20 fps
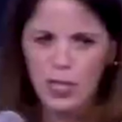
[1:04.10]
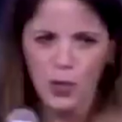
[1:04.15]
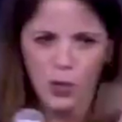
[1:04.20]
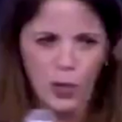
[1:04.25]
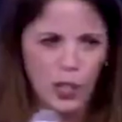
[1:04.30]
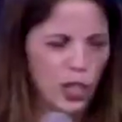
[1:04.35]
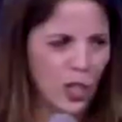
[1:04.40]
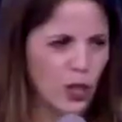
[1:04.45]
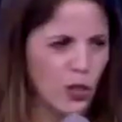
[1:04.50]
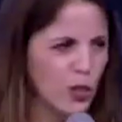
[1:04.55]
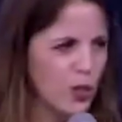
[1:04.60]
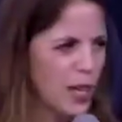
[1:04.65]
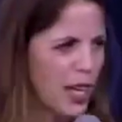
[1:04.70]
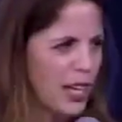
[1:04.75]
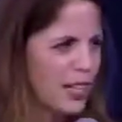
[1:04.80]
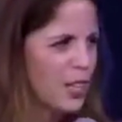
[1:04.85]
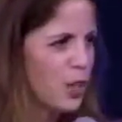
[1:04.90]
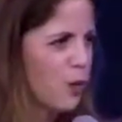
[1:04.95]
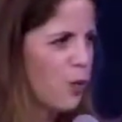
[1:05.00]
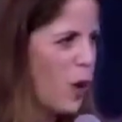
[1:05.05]
months when, you know, you
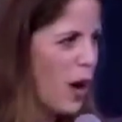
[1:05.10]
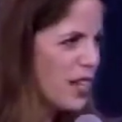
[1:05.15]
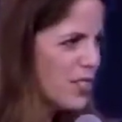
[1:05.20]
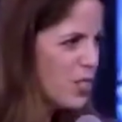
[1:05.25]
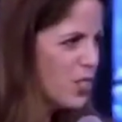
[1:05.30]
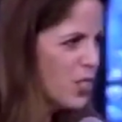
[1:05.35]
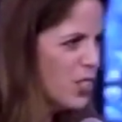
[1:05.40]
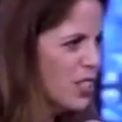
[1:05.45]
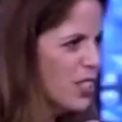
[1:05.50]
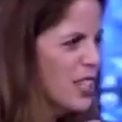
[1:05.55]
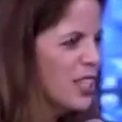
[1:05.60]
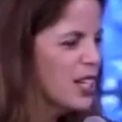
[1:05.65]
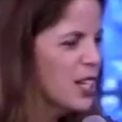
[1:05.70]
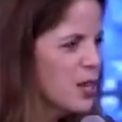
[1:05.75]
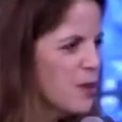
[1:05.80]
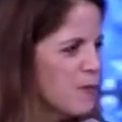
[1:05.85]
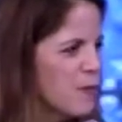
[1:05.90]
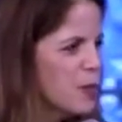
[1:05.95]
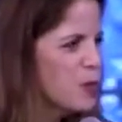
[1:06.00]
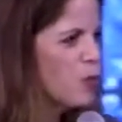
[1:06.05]
get a little wiser.
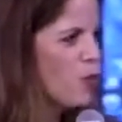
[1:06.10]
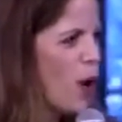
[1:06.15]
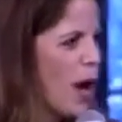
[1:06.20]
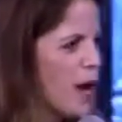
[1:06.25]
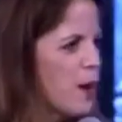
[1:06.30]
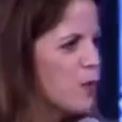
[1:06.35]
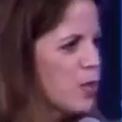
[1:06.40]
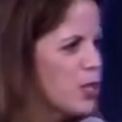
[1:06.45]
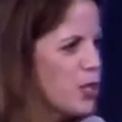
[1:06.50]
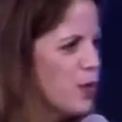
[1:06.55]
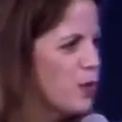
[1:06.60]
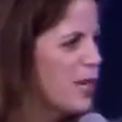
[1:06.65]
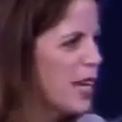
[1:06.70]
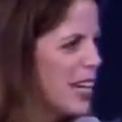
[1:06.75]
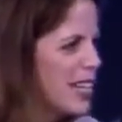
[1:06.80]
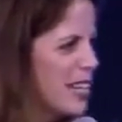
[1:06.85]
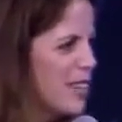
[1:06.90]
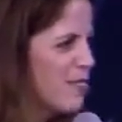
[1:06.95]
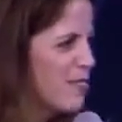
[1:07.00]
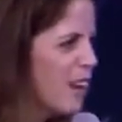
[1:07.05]
But why would you
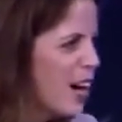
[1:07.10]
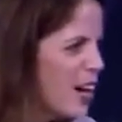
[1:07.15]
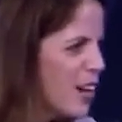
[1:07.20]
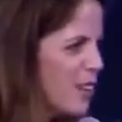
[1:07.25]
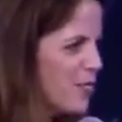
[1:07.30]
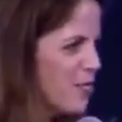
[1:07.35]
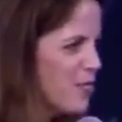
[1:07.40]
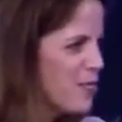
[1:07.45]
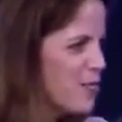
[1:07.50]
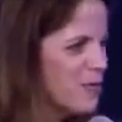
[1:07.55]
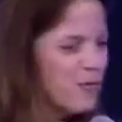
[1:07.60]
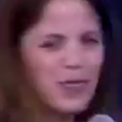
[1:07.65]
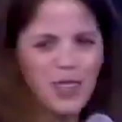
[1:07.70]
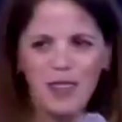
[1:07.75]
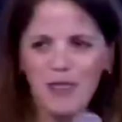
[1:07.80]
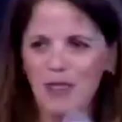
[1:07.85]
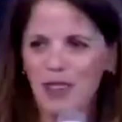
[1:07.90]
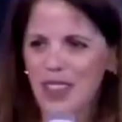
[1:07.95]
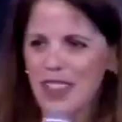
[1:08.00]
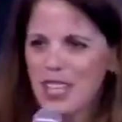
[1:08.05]
get involved
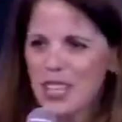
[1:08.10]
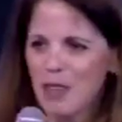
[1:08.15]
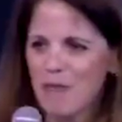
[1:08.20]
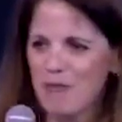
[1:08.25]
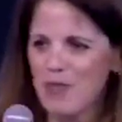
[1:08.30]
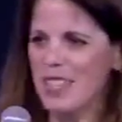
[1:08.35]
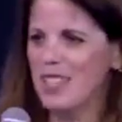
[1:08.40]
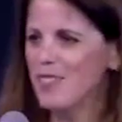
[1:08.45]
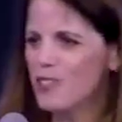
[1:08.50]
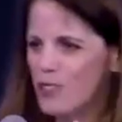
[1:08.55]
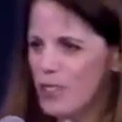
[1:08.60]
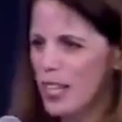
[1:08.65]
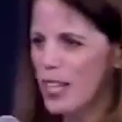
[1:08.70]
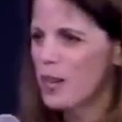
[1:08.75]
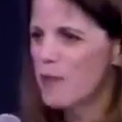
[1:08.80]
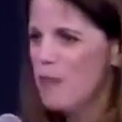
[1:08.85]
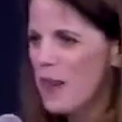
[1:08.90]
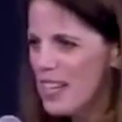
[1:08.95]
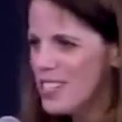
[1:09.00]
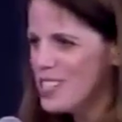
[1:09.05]
with you know, me
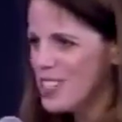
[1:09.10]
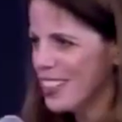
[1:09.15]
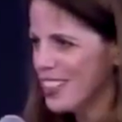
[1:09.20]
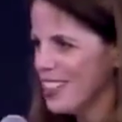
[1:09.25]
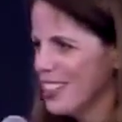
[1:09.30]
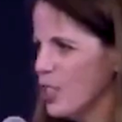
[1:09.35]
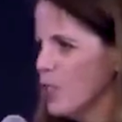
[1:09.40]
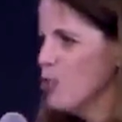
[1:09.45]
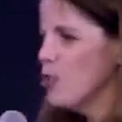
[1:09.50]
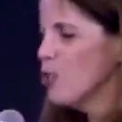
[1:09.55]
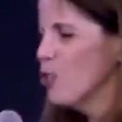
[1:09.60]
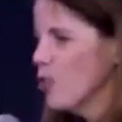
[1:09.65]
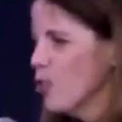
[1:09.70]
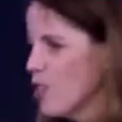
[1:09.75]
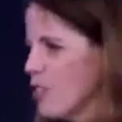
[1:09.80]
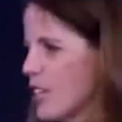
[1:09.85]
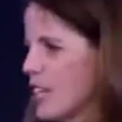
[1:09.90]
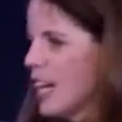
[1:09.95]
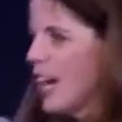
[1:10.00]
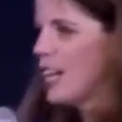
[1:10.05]
treating a patient? You do
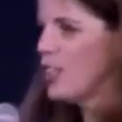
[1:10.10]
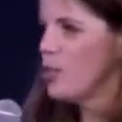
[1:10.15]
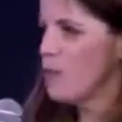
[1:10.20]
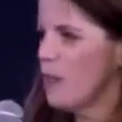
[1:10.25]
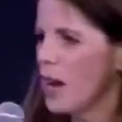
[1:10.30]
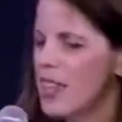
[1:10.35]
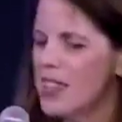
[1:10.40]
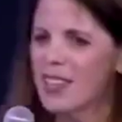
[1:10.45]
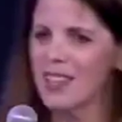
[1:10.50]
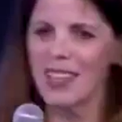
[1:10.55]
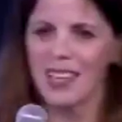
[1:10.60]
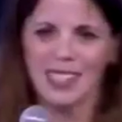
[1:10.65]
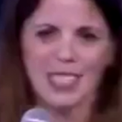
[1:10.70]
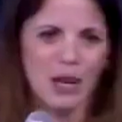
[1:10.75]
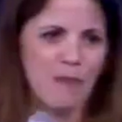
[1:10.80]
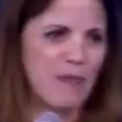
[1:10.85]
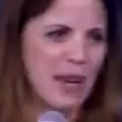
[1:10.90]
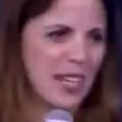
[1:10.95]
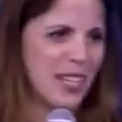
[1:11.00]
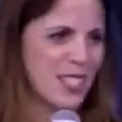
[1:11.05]
your thing, I do my thing.
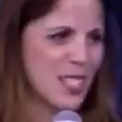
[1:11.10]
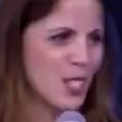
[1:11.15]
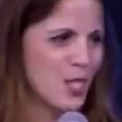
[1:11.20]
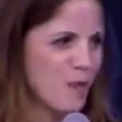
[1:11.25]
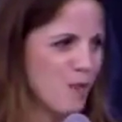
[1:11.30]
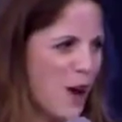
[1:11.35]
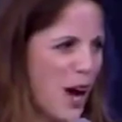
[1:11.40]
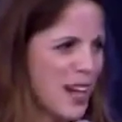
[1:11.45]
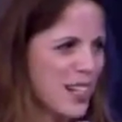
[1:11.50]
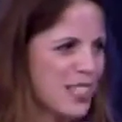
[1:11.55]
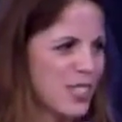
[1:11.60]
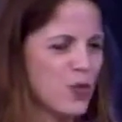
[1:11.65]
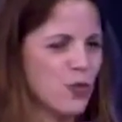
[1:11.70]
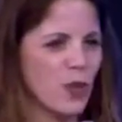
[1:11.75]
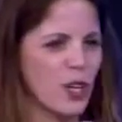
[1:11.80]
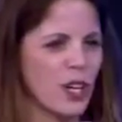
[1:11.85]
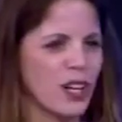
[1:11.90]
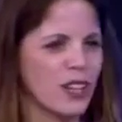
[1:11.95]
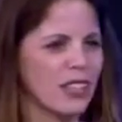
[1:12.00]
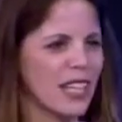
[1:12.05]
That's how medicine is
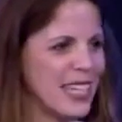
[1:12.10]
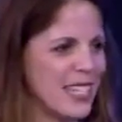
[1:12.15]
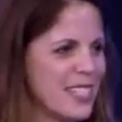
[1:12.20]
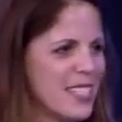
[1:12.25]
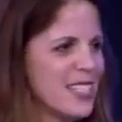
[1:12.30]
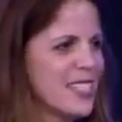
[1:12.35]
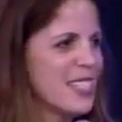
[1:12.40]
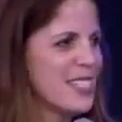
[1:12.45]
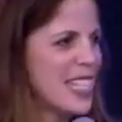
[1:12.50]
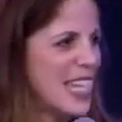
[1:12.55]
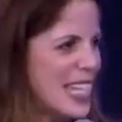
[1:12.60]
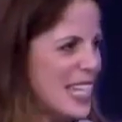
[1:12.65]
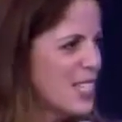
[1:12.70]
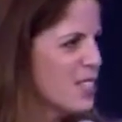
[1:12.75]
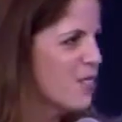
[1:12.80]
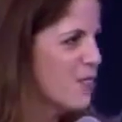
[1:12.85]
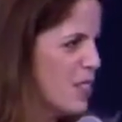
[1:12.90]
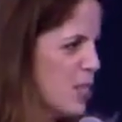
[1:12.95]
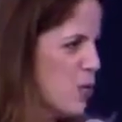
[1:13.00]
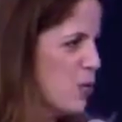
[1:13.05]
practiced. We are licensed as
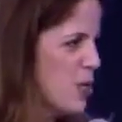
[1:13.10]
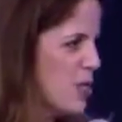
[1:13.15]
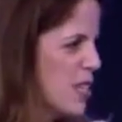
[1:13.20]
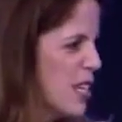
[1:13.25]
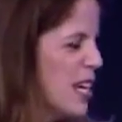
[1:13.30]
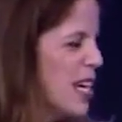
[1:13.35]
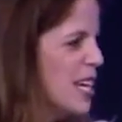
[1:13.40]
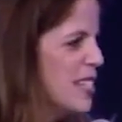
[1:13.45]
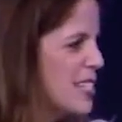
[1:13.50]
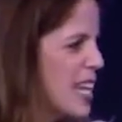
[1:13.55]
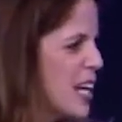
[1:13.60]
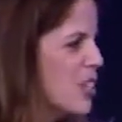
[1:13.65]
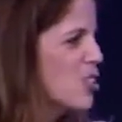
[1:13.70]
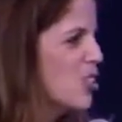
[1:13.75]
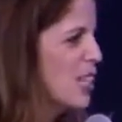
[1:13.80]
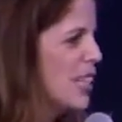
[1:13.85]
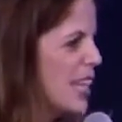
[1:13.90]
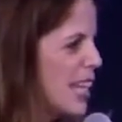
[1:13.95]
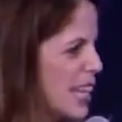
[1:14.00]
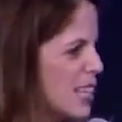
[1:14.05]
individuals. It's
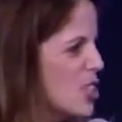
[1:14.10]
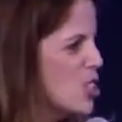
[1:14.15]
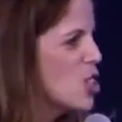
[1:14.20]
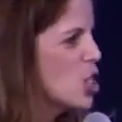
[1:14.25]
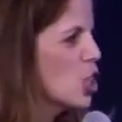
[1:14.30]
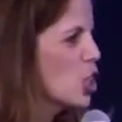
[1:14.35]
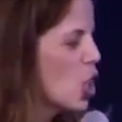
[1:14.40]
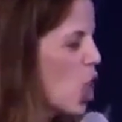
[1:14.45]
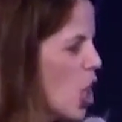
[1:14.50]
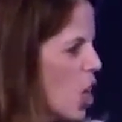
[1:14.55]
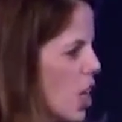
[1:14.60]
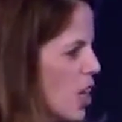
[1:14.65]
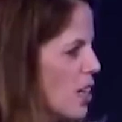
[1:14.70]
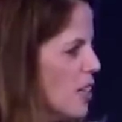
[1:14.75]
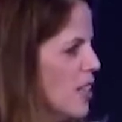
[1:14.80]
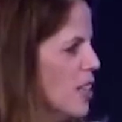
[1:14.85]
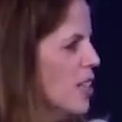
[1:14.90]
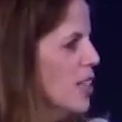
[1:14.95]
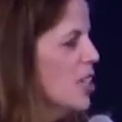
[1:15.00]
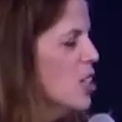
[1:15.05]
actually against the law